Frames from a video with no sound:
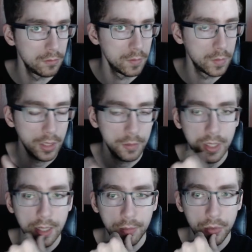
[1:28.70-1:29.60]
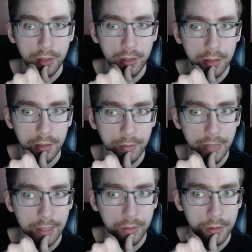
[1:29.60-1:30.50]
Seems kind of pretty
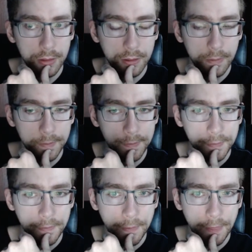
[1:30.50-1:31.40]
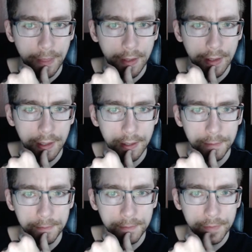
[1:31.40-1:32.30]
backwards. Of
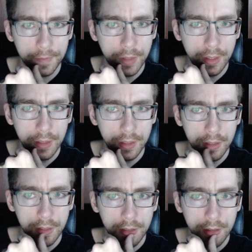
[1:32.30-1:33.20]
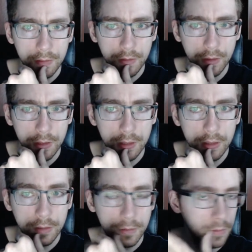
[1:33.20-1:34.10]
course,
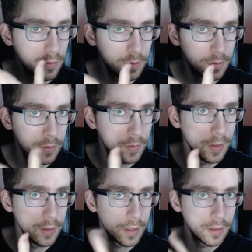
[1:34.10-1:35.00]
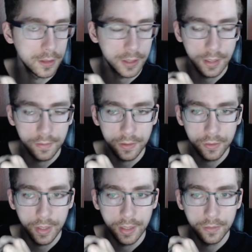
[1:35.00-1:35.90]
he's spewed other stuff as
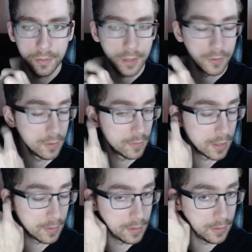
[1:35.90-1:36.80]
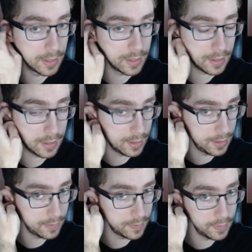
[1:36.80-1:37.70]
well, but we'll probably do that on a
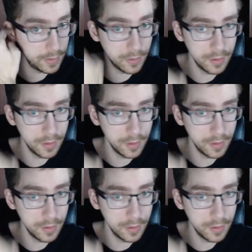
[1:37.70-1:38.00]
different video.